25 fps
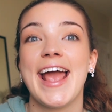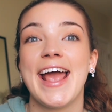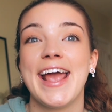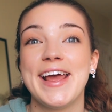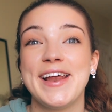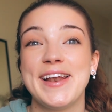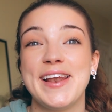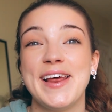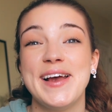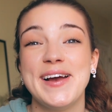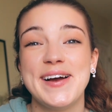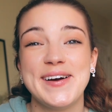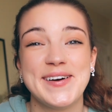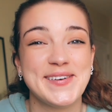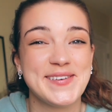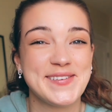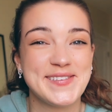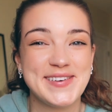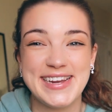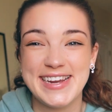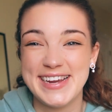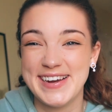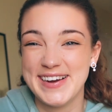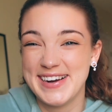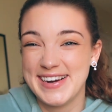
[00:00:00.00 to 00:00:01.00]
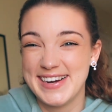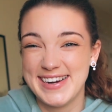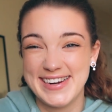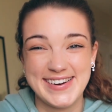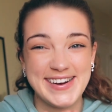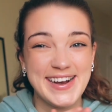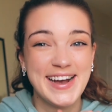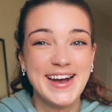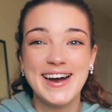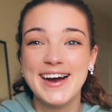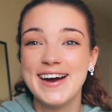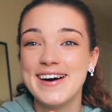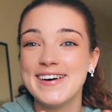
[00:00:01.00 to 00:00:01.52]
and we
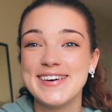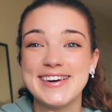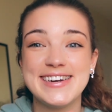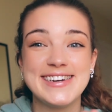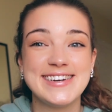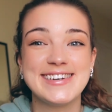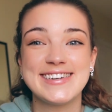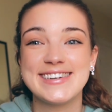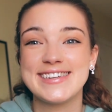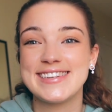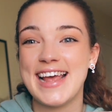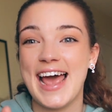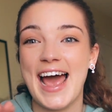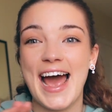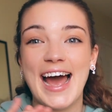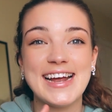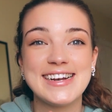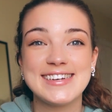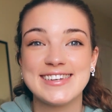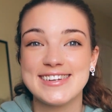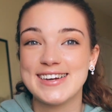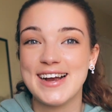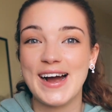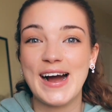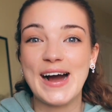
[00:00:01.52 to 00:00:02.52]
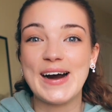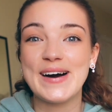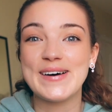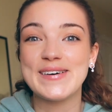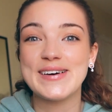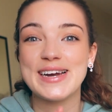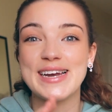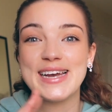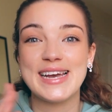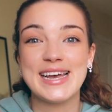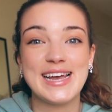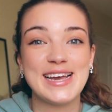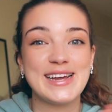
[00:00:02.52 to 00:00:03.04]
we just had to
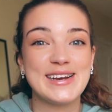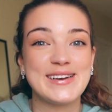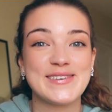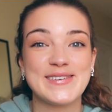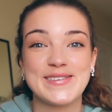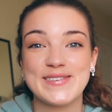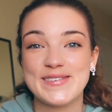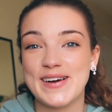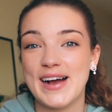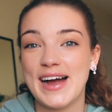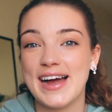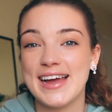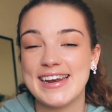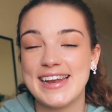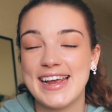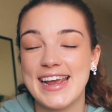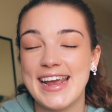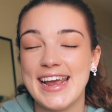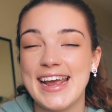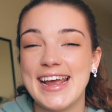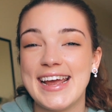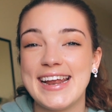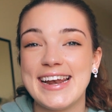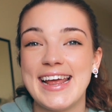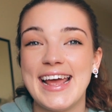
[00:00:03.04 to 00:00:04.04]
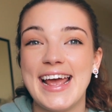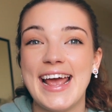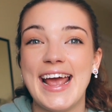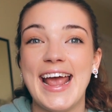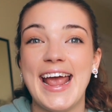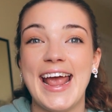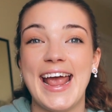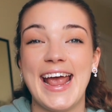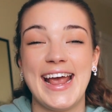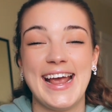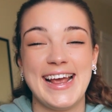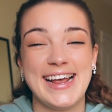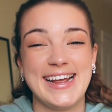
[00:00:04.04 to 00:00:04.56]
go and run in
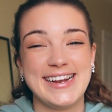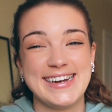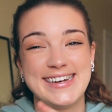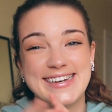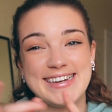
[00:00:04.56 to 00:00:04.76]
and